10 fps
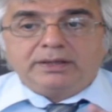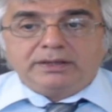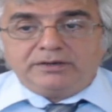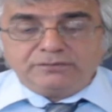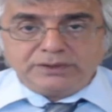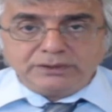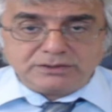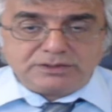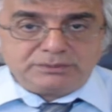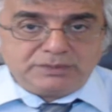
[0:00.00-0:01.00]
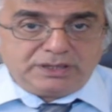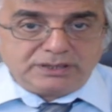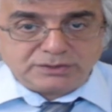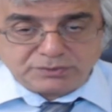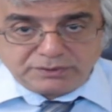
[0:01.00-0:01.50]
Infinitism
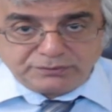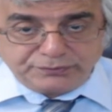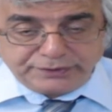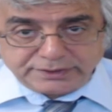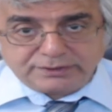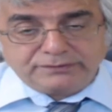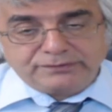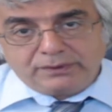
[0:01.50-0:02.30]
is, first of